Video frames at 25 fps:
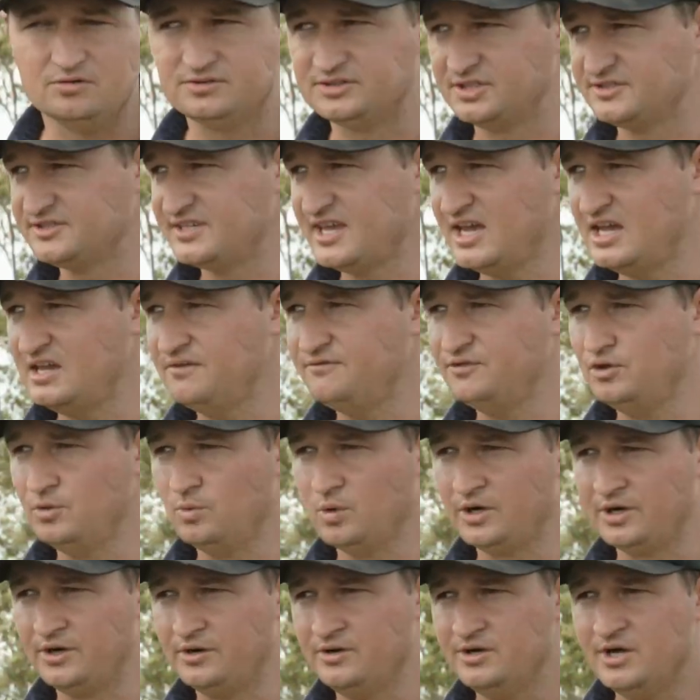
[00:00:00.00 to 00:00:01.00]
So say if you
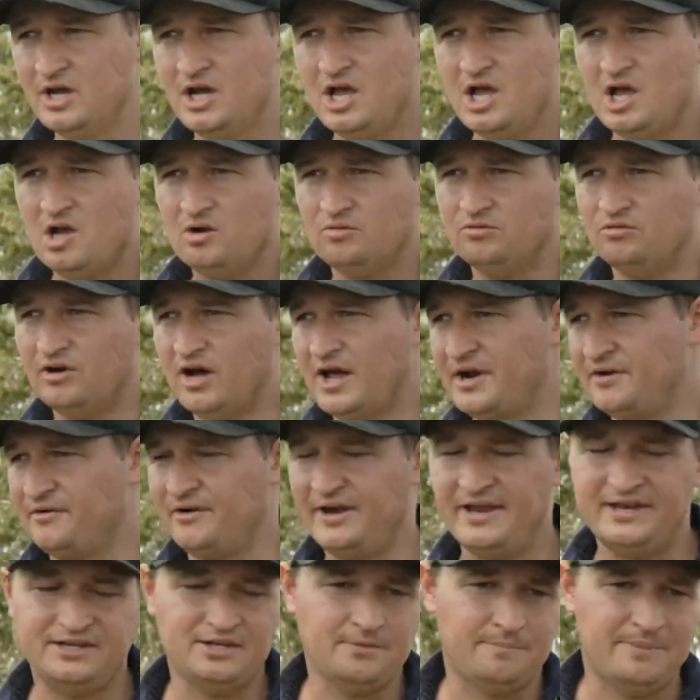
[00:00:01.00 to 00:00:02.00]
want to run
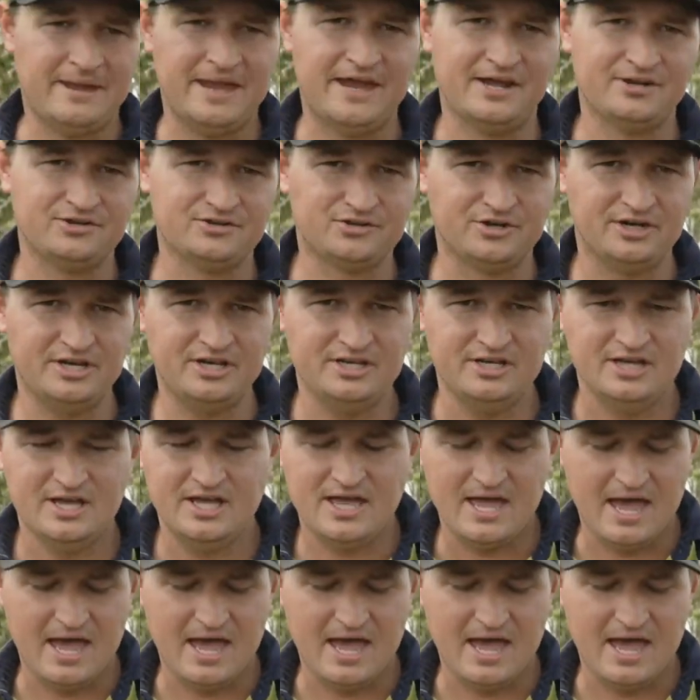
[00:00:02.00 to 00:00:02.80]
around your boundary,